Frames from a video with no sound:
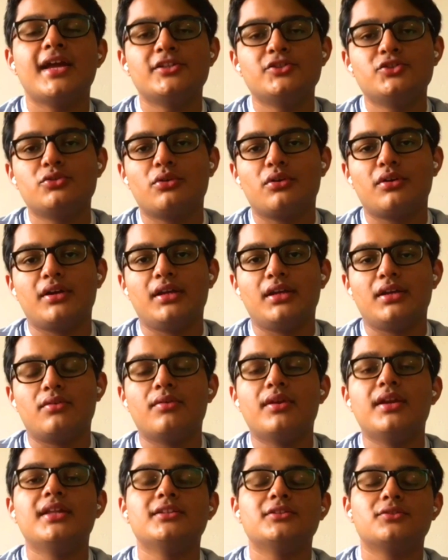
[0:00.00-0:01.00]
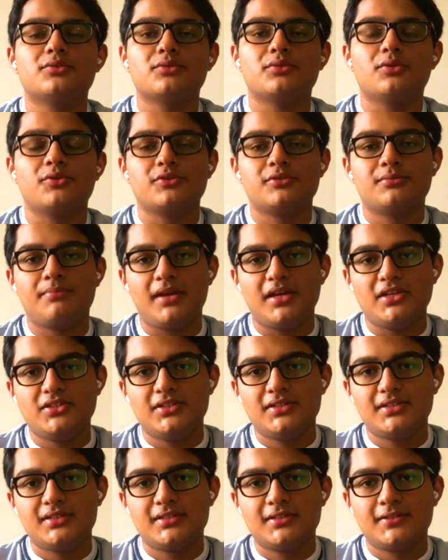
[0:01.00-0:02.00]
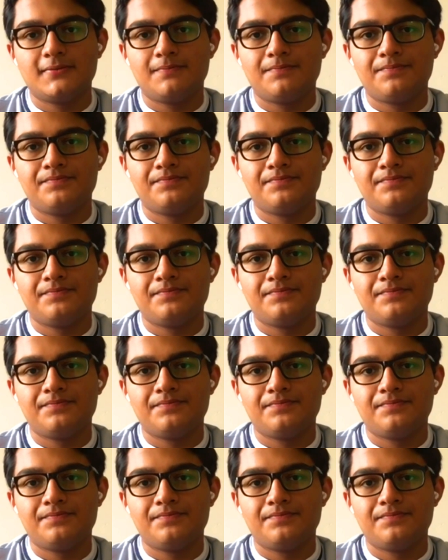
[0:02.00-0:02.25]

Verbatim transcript: enjoyed reading through those pages.